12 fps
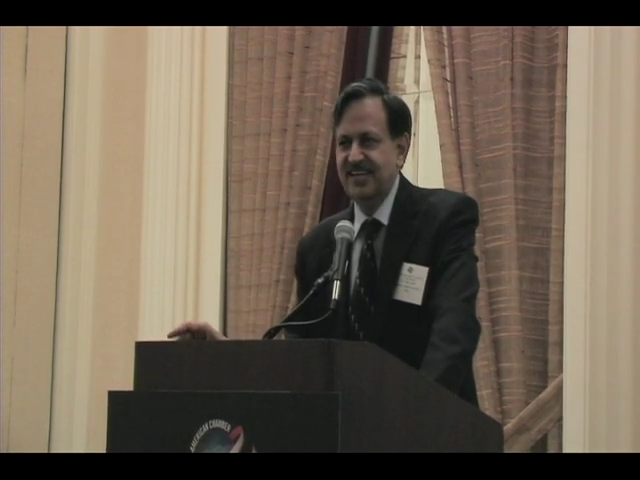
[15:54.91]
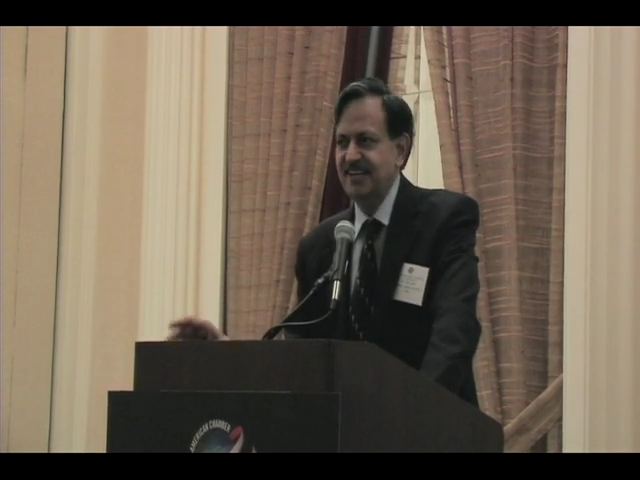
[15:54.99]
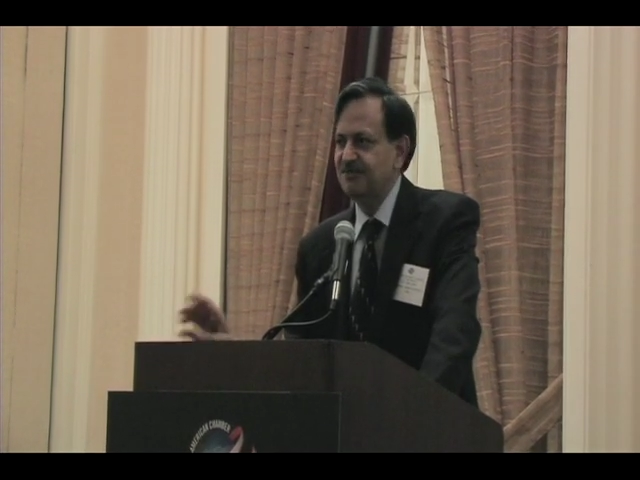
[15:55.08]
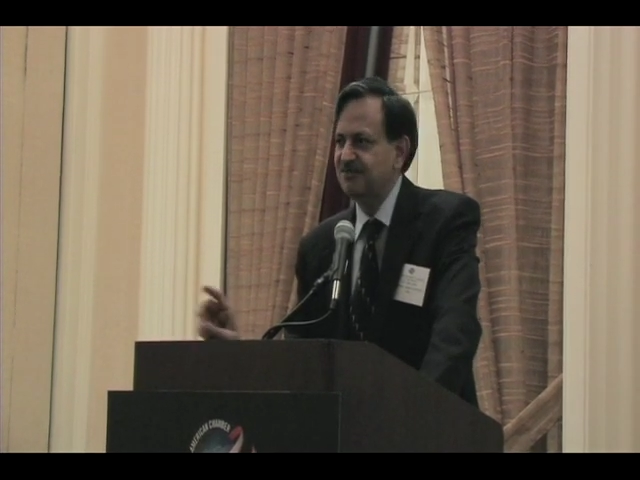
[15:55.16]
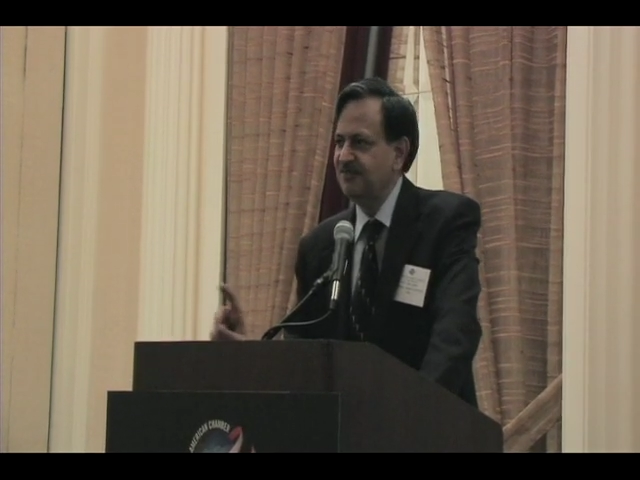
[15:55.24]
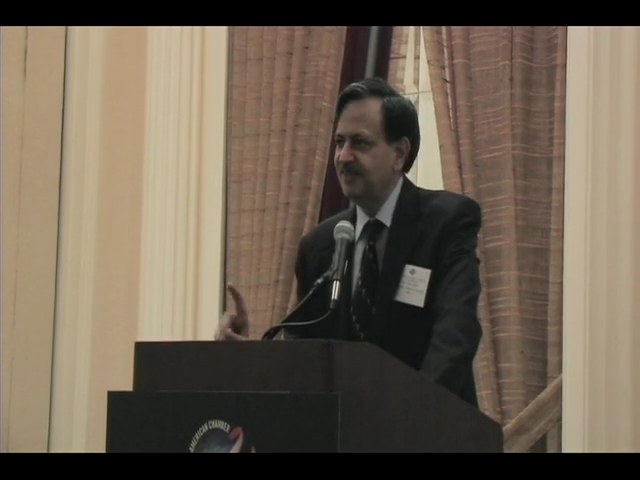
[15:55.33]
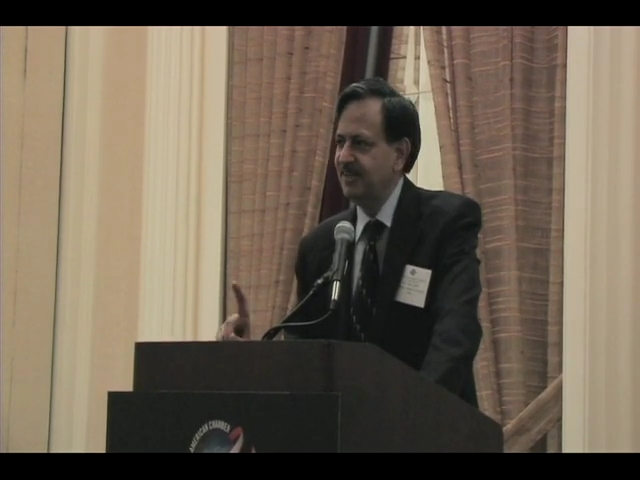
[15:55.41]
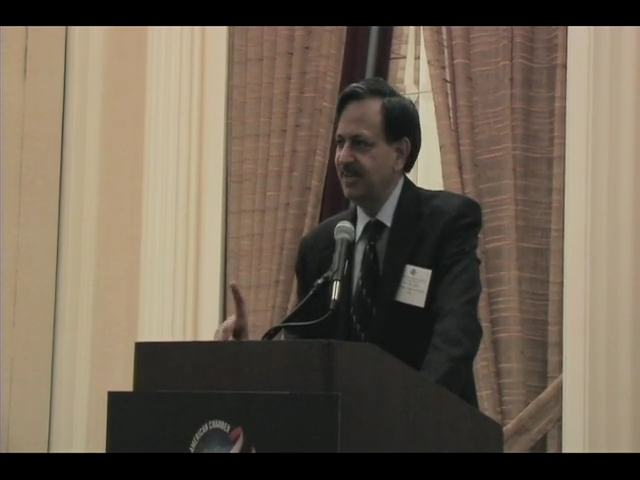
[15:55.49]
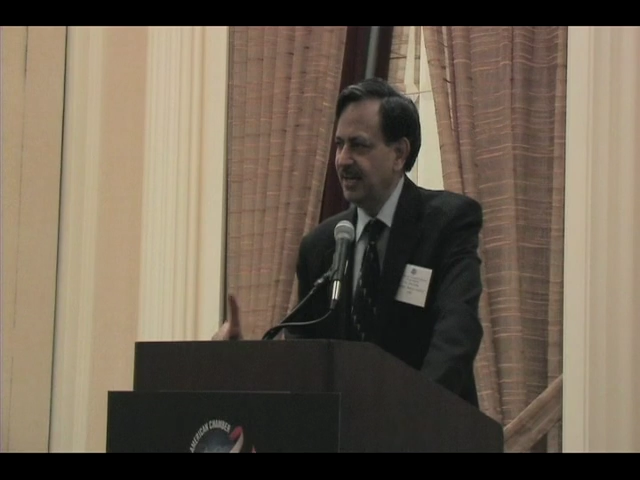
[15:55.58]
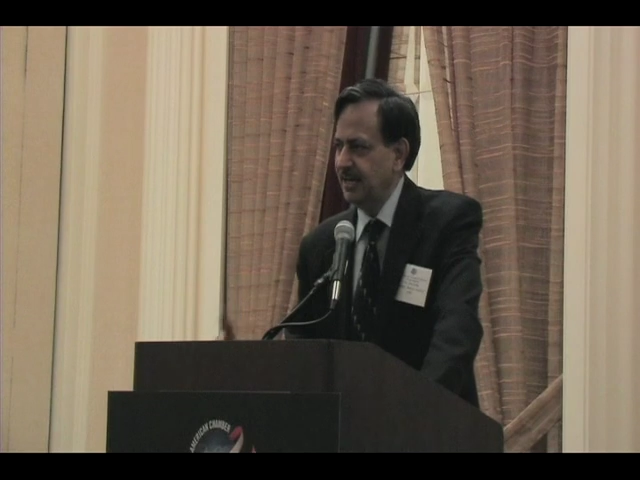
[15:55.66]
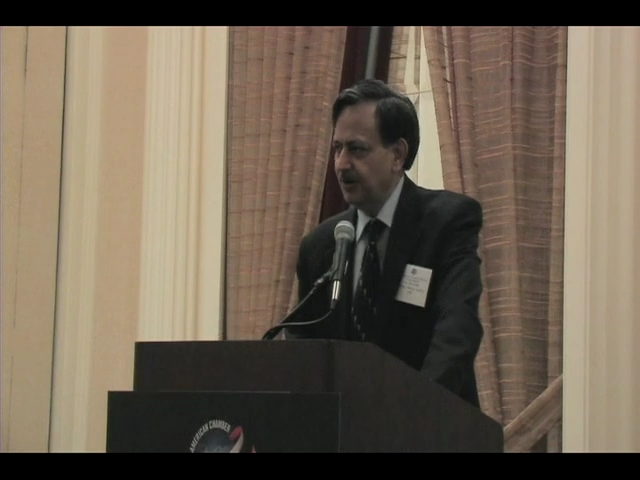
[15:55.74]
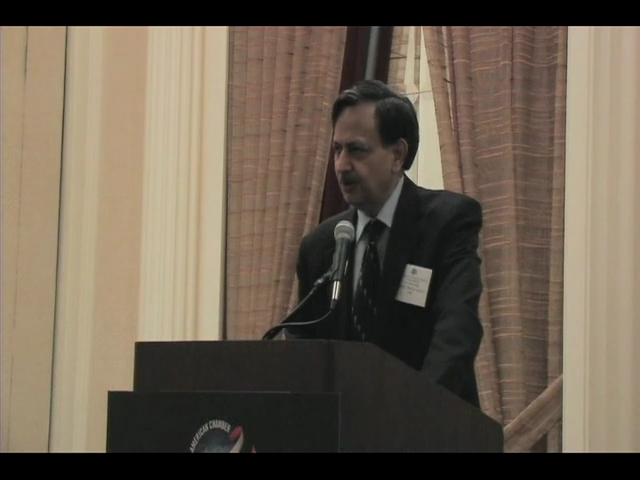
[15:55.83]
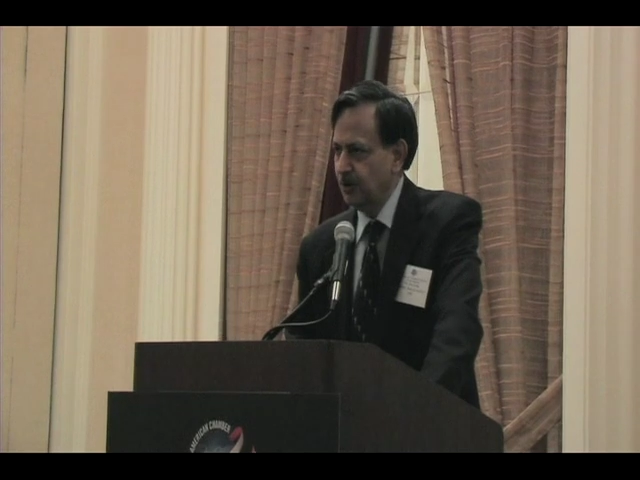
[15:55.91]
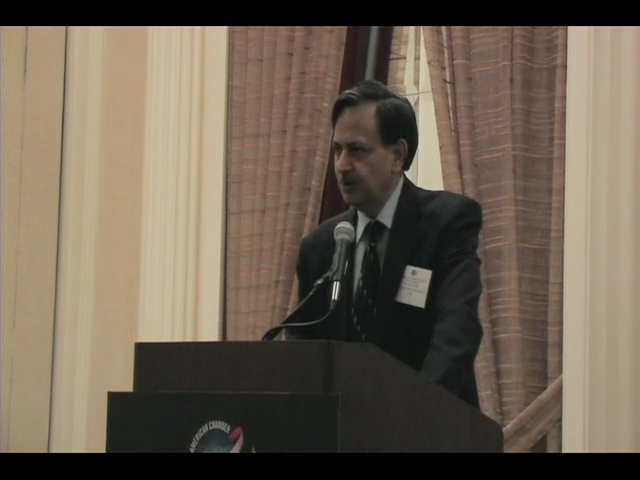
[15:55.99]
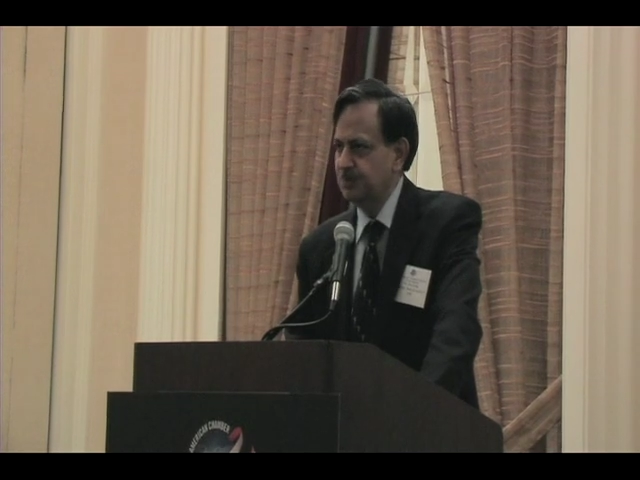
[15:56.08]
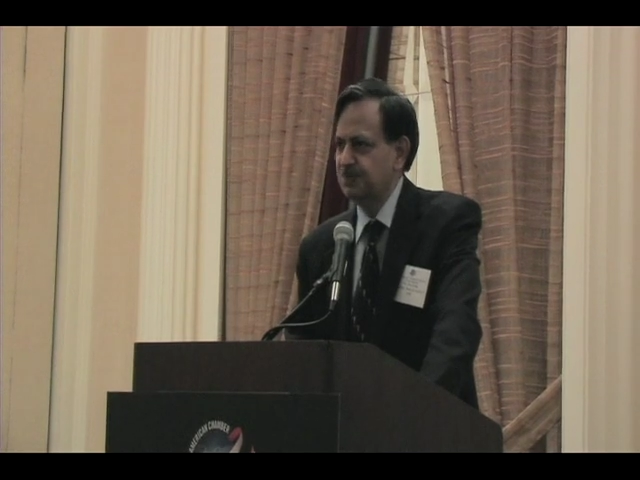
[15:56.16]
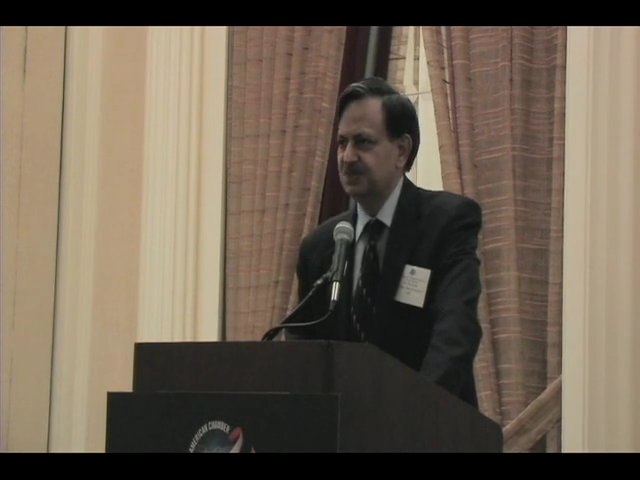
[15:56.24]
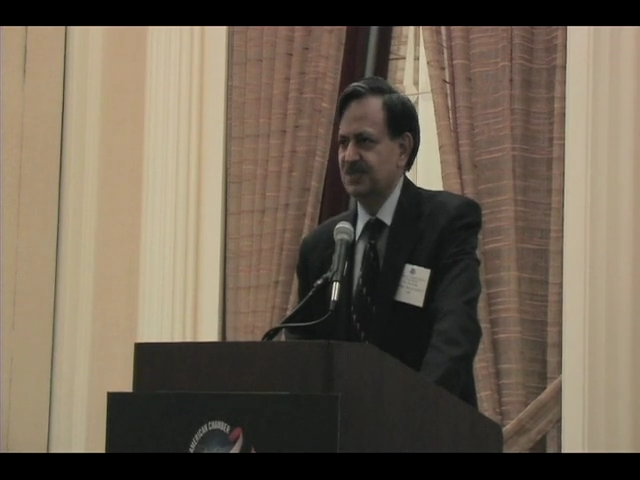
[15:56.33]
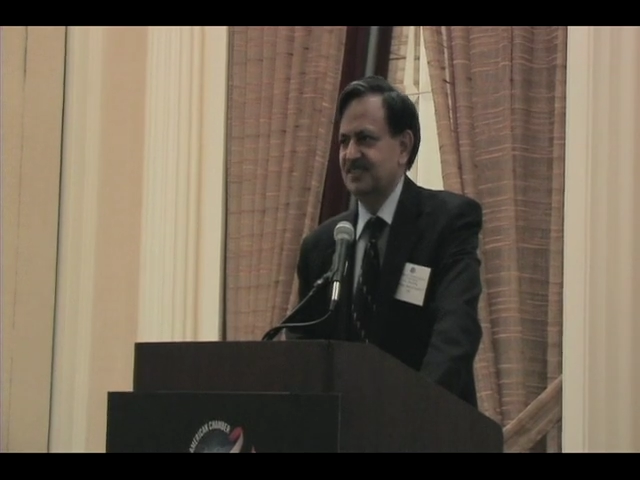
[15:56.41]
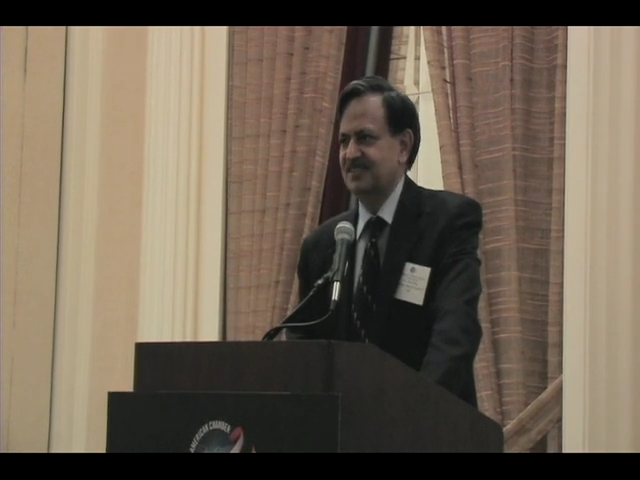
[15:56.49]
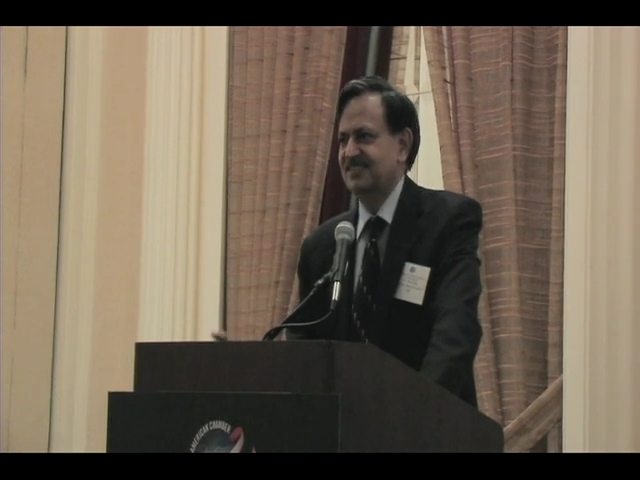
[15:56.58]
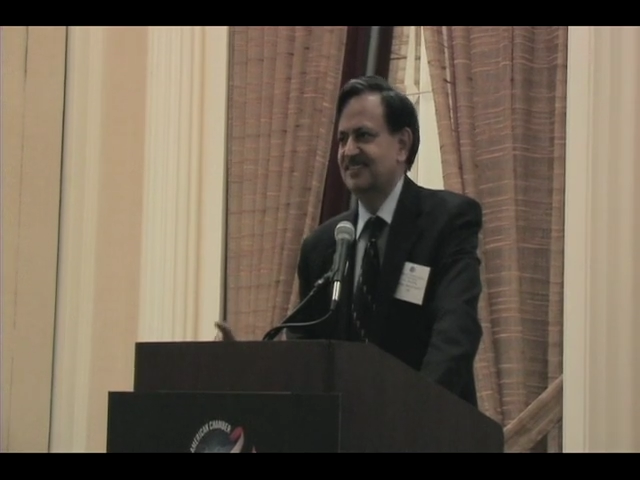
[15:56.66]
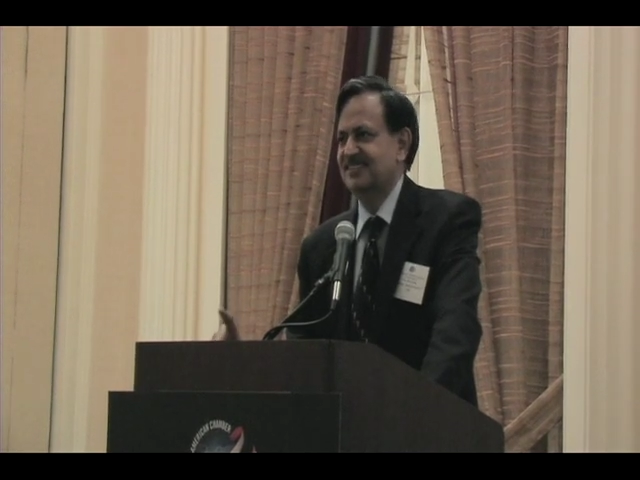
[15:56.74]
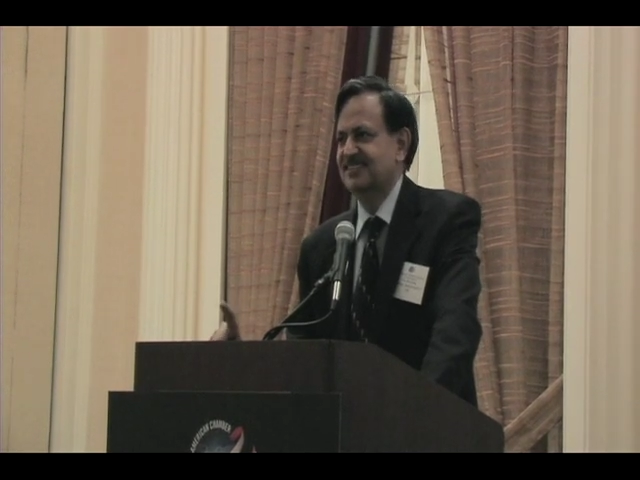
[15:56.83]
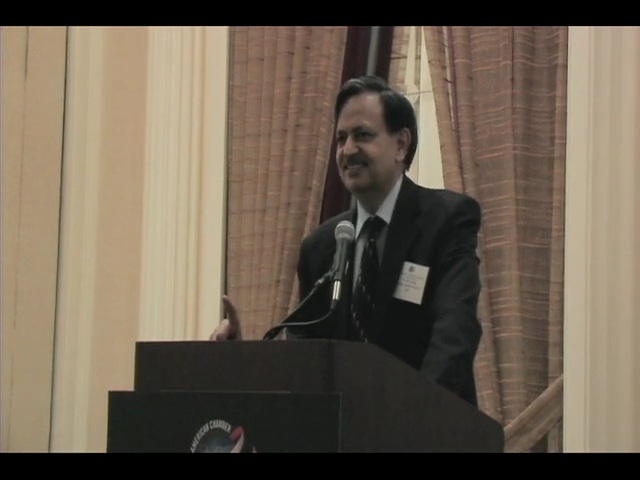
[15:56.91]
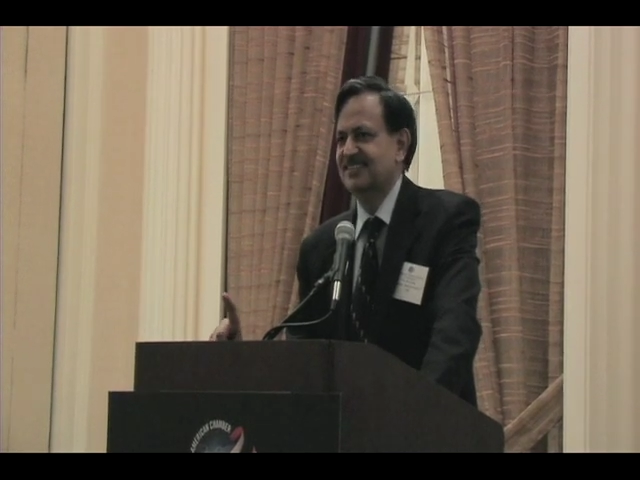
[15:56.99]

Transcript: If we open